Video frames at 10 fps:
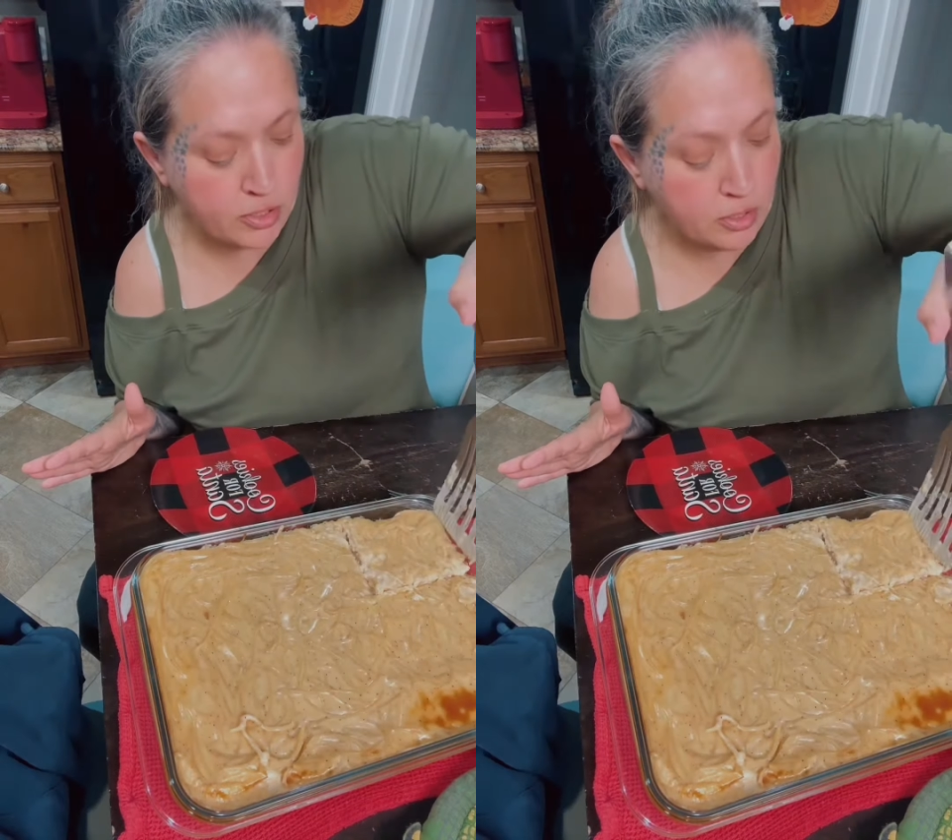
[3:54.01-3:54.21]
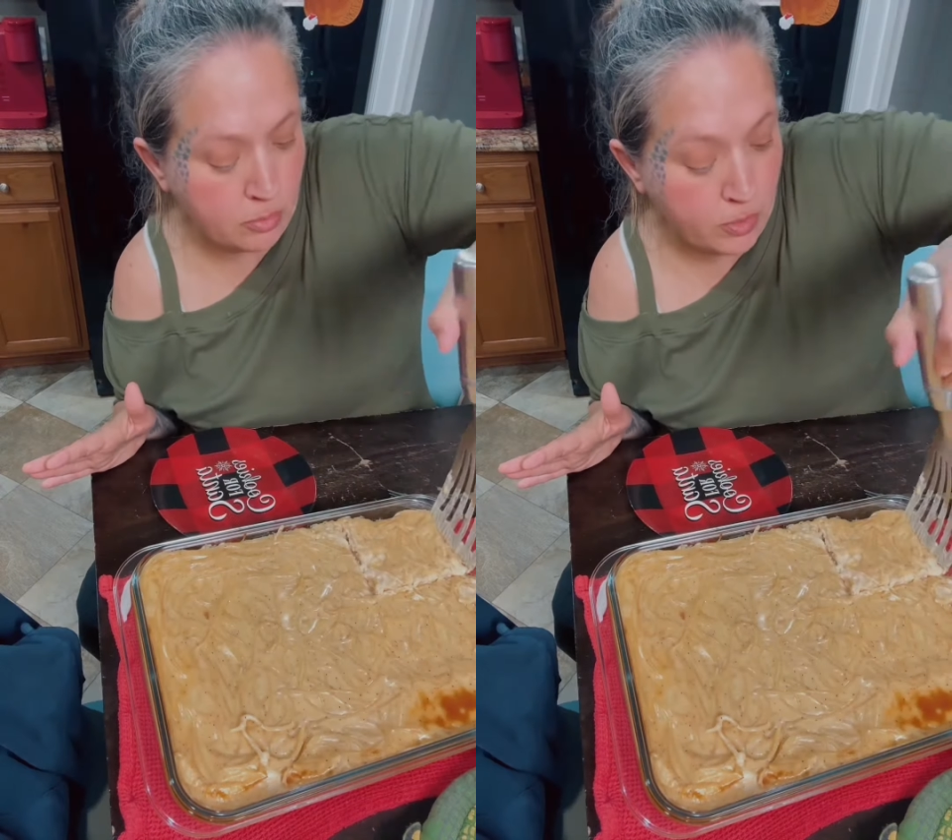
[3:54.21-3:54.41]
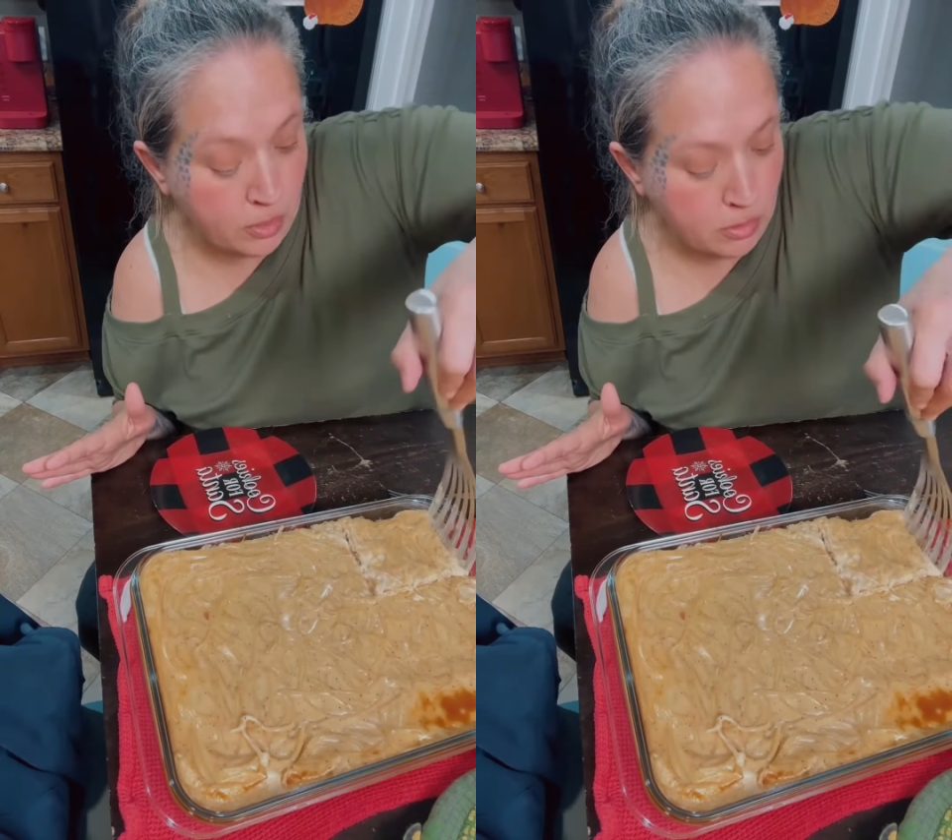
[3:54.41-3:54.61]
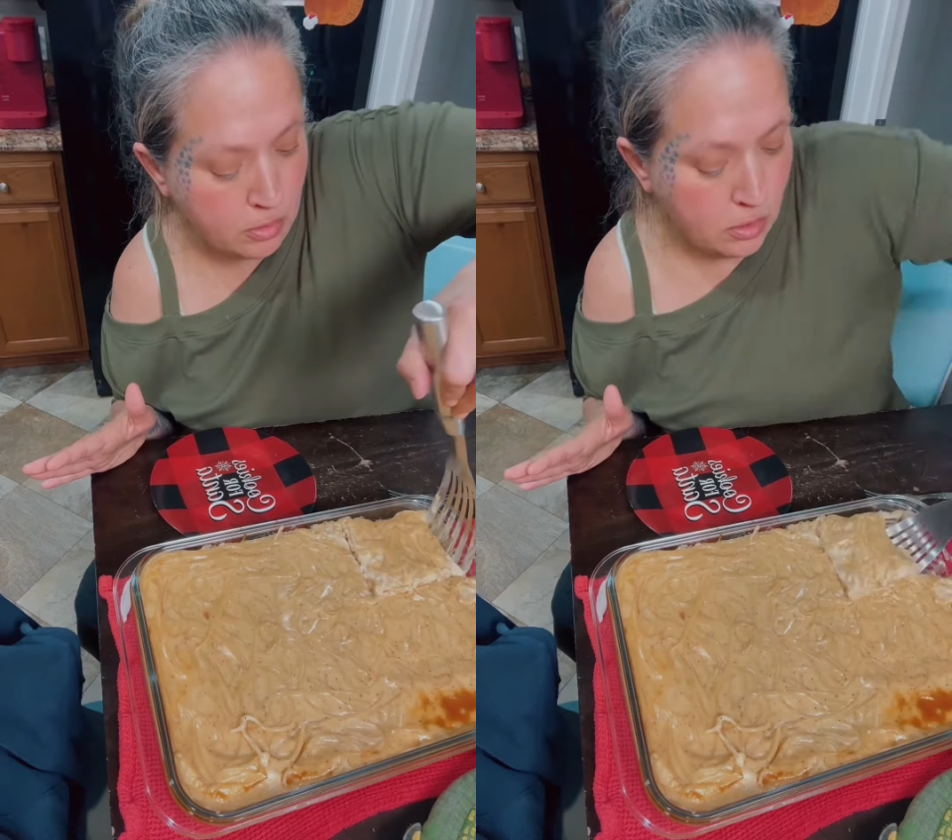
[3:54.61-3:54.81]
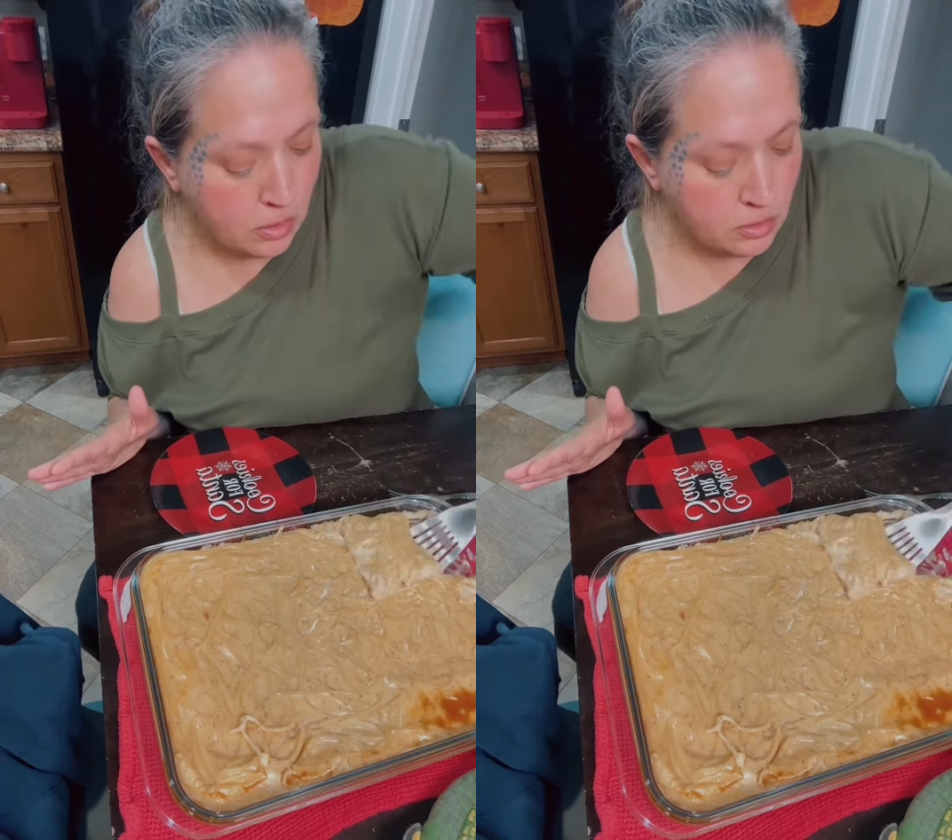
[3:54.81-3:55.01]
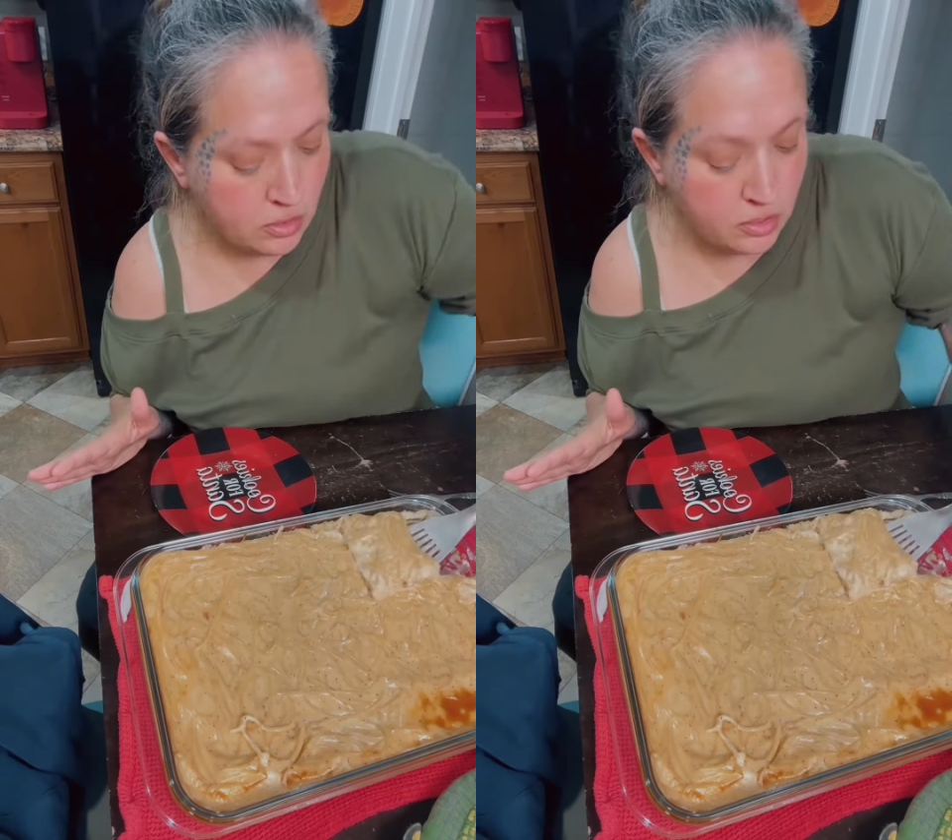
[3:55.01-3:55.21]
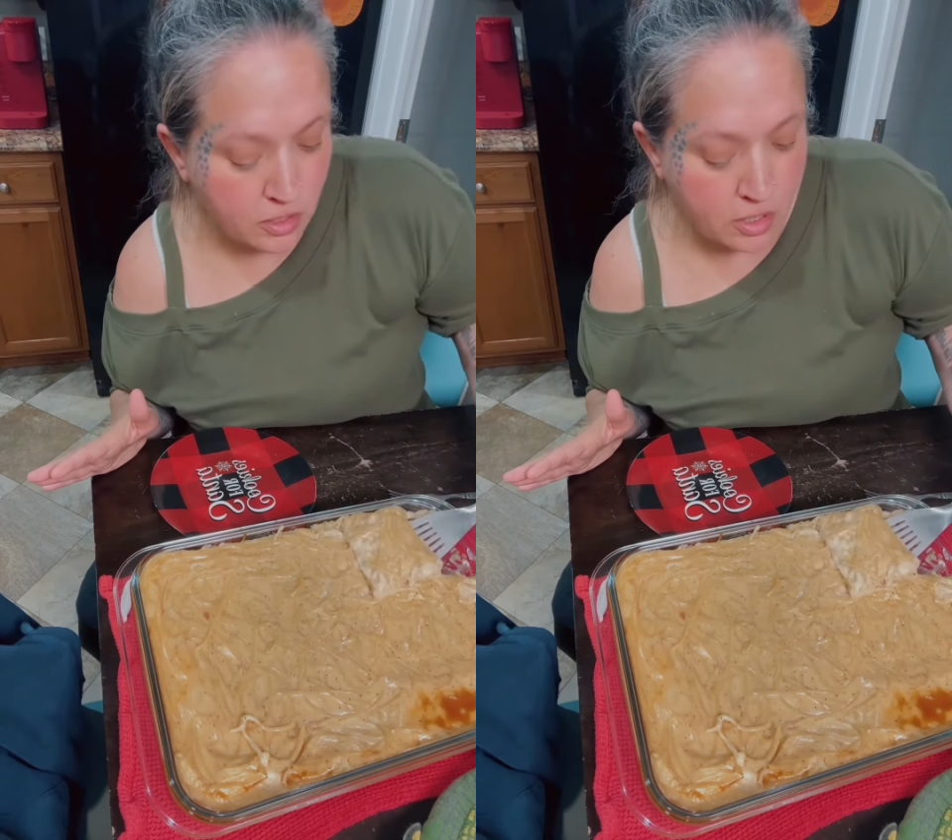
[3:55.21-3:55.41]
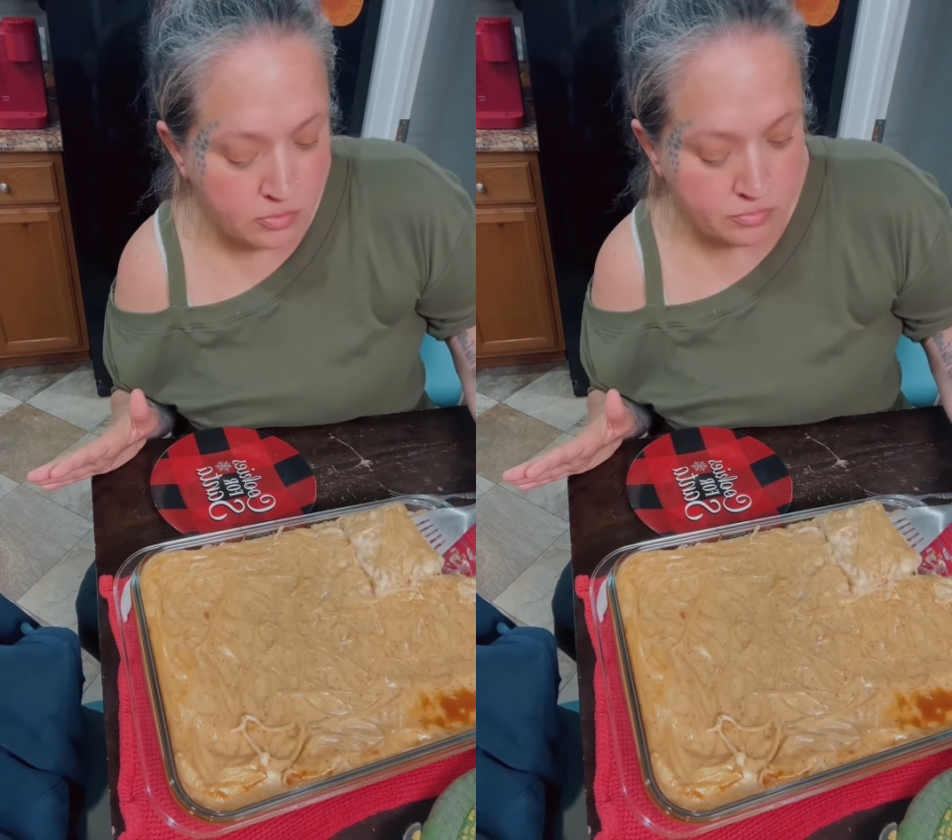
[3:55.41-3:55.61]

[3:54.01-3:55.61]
anyway, look at that.